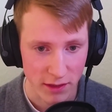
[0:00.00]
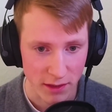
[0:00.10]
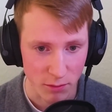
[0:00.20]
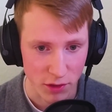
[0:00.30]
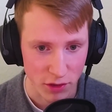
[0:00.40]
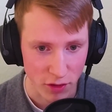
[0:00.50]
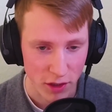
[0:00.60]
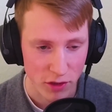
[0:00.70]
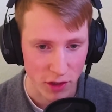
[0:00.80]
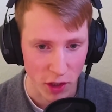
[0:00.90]
some
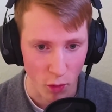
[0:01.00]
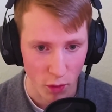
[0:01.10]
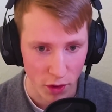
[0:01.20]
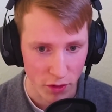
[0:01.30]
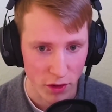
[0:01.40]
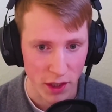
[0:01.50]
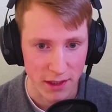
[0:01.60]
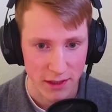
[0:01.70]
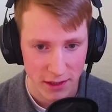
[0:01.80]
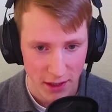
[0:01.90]
structure and order
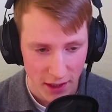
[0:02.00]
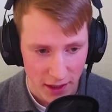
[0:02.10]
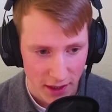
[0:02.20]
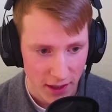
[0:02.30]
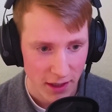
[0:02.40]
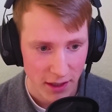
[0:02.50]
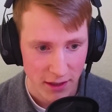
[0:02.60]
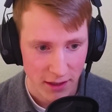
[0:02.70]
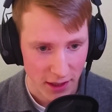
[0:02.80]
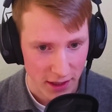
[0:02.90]
and
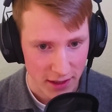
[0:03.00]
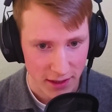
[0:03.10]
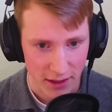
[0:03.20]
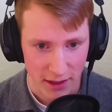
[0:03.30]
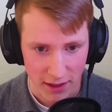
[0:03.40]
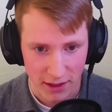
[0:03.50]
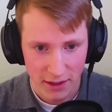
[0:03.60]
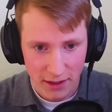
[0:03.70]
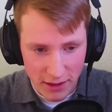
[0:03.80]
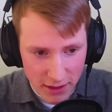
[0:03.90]
and uh
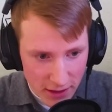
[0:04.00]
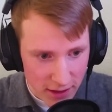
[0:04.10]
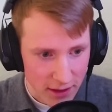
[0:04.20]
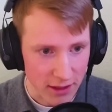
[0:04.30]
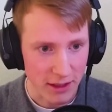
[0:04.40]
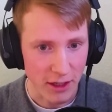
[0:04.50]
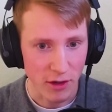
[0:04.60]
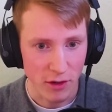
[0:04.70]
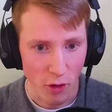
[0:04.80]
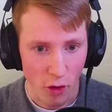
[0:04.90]
you
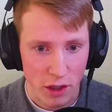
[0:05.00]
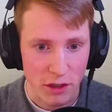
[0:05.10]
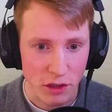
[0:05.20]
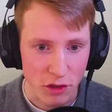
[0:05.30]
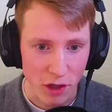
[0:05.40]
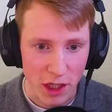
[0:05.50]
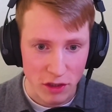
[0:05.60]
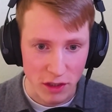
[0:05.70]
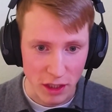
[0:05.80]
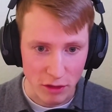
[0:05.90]
know
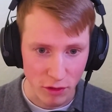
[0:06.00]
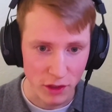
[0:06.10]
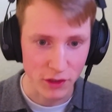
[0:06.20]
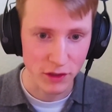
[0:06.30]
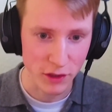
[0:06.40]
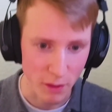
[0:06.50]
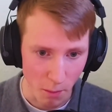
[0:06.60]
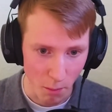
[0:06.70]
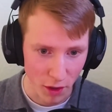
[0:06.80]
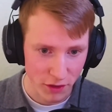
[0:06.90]
orchestration into this
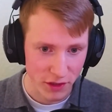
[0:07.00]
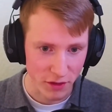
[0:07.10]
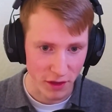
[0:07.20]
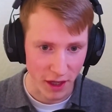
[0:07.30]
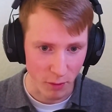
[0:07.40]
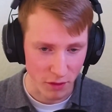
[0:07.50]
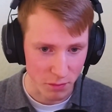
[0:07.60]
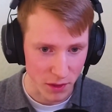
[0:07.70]
monster that we've